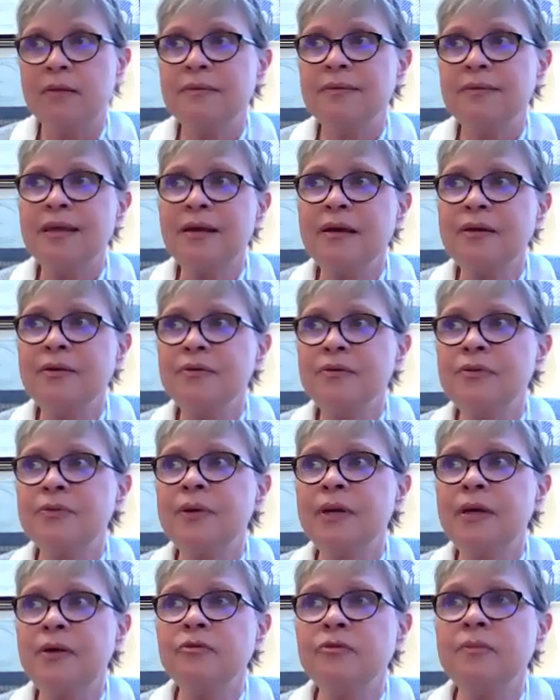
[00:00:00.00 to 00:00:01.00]
like under
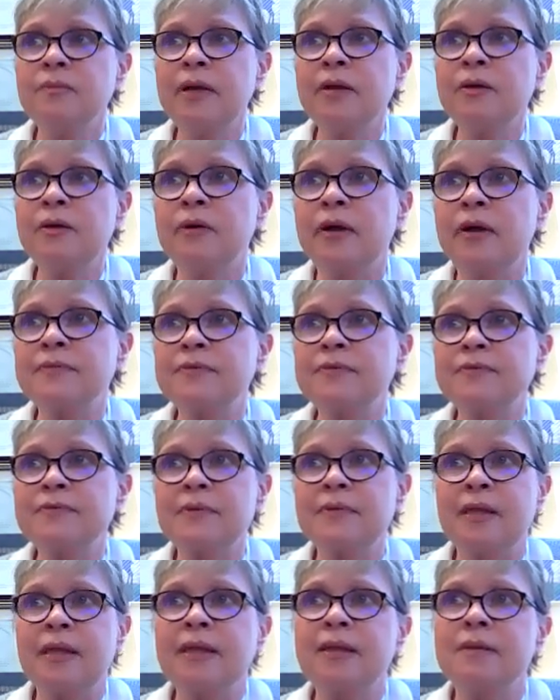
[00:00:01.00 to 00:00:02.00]
300 micrograms of
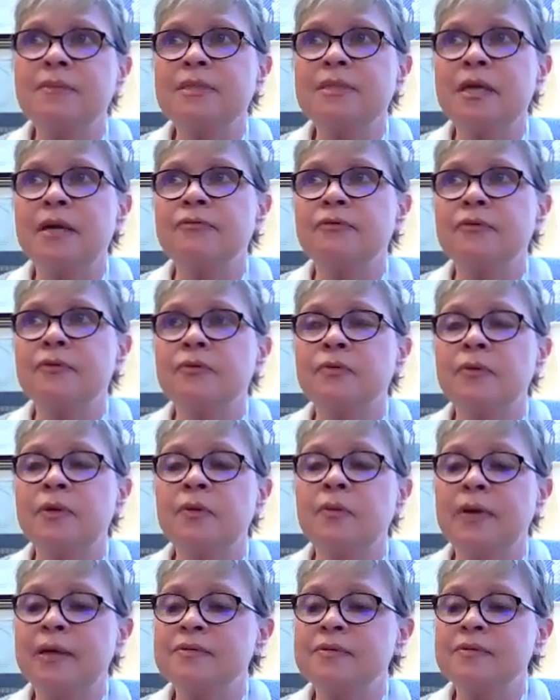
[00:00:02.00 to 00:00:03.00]
selenium a day for
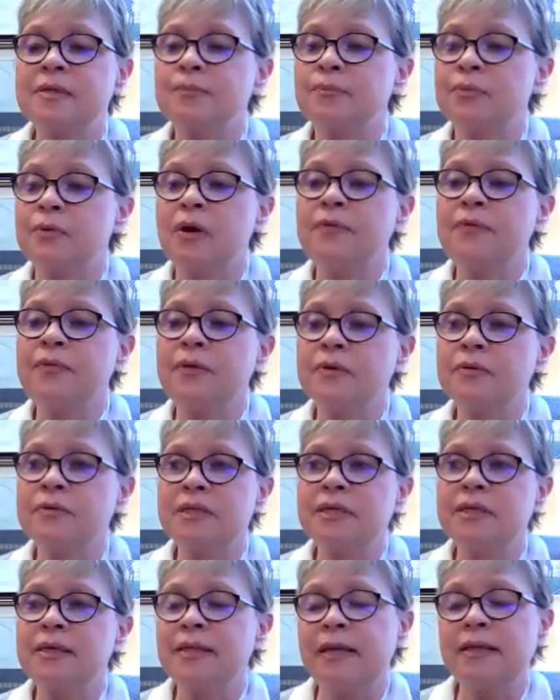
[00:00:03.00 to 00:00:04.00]
3 weeks, and it brought their
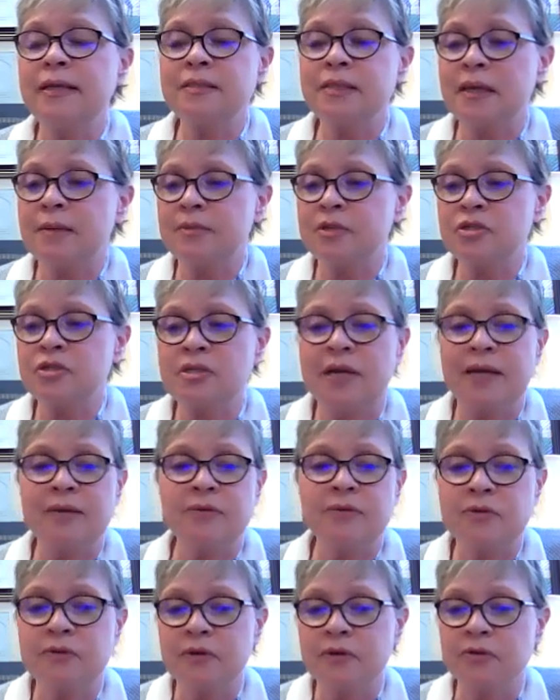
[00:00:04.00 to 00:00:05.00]
DNA damage
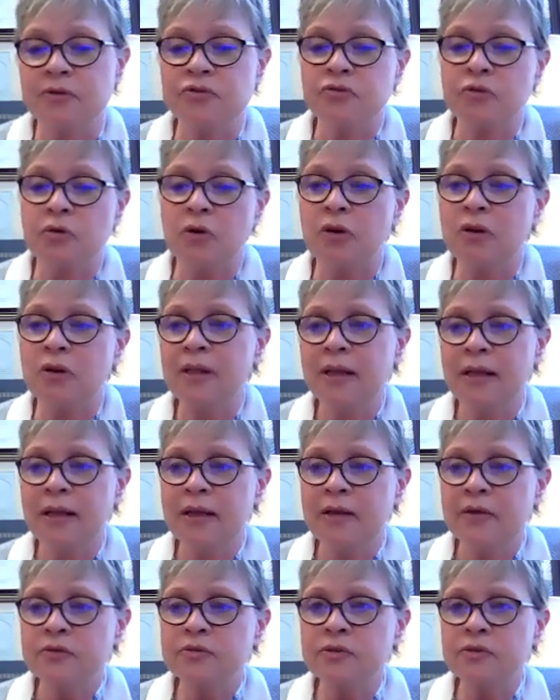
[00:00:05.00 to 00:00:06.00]
down to the control.
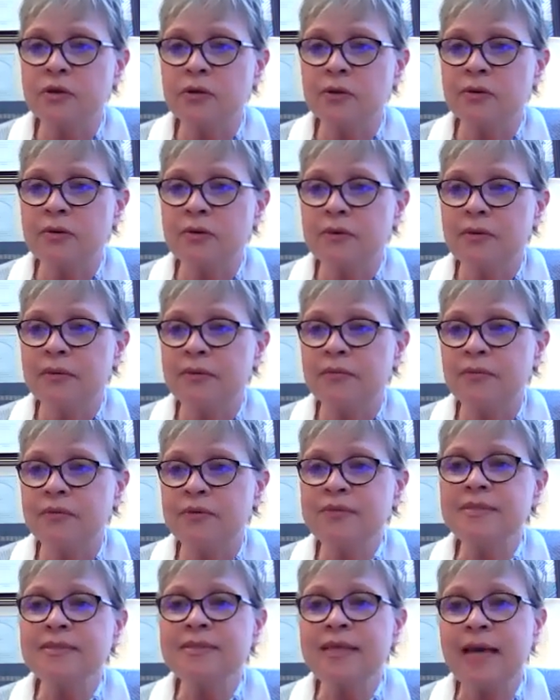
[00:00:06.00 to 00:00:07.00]
So
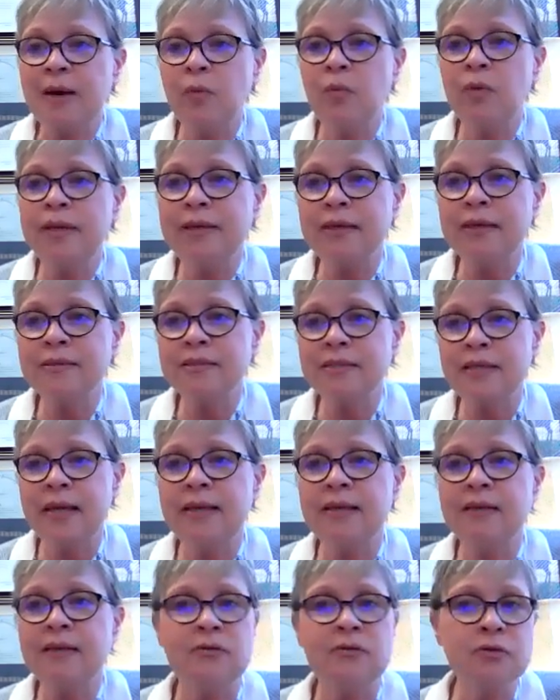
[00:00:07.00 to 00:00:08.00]
this is how we can
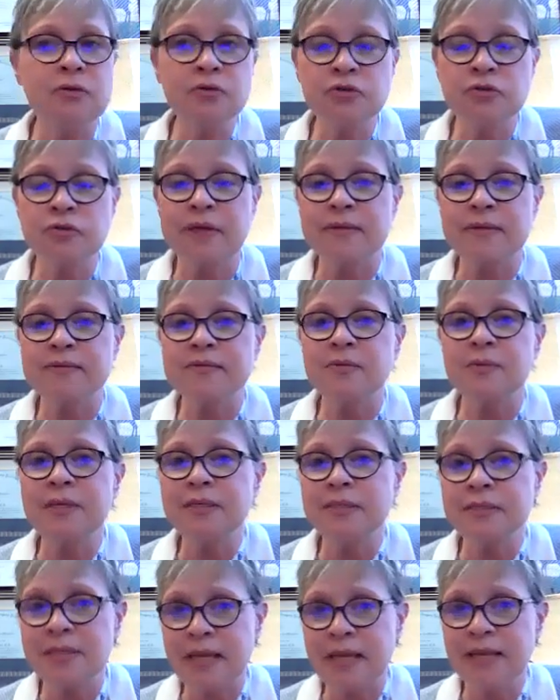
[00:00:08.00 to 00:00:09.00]
take nutrients. We
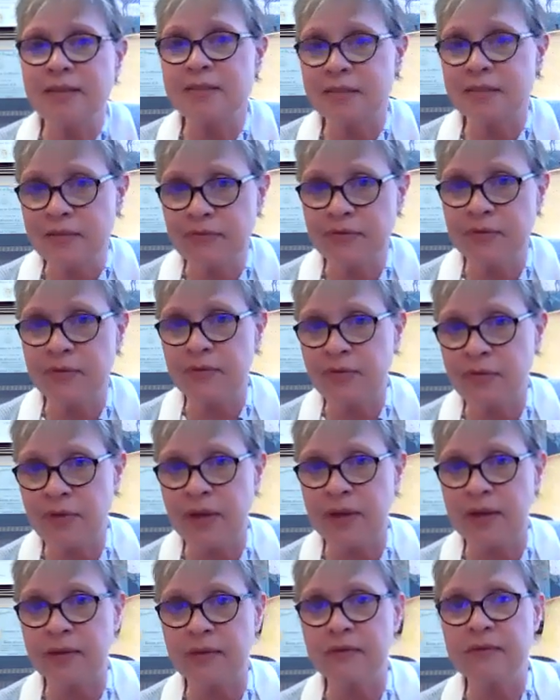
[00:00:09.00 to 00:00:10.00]
can take different
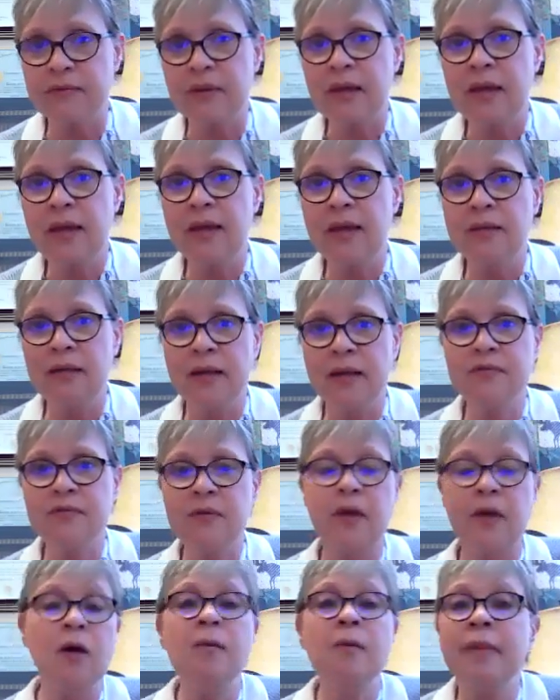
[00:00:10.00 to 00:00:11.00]
things and not
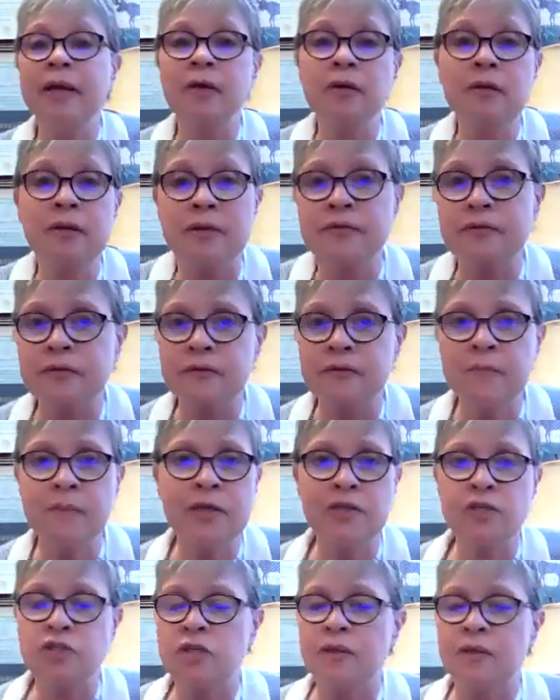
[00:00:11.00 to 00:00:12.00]
say, oh my goodness, it's in
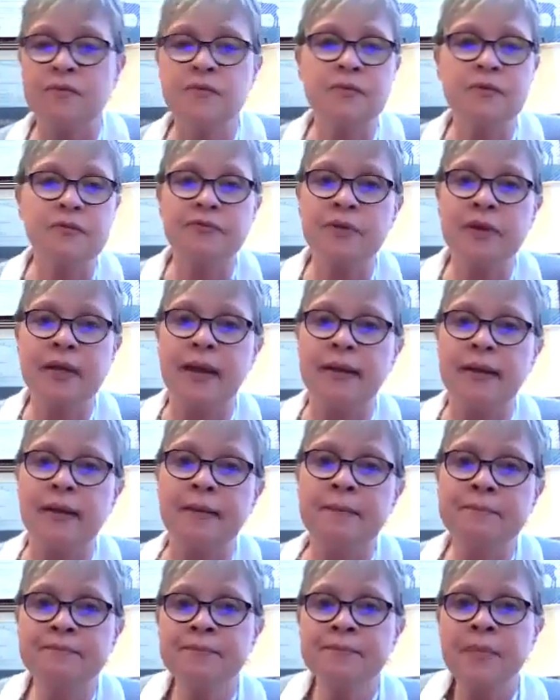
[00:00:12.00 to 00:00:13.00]
my genes, so
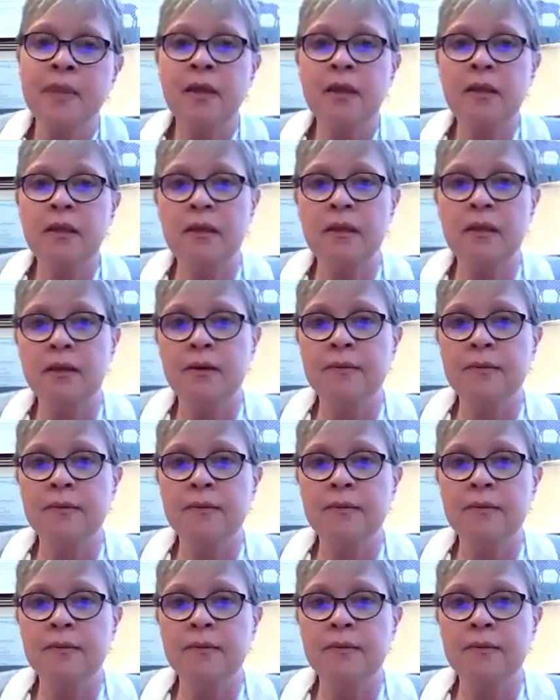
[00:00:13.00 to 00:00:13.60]
forget it.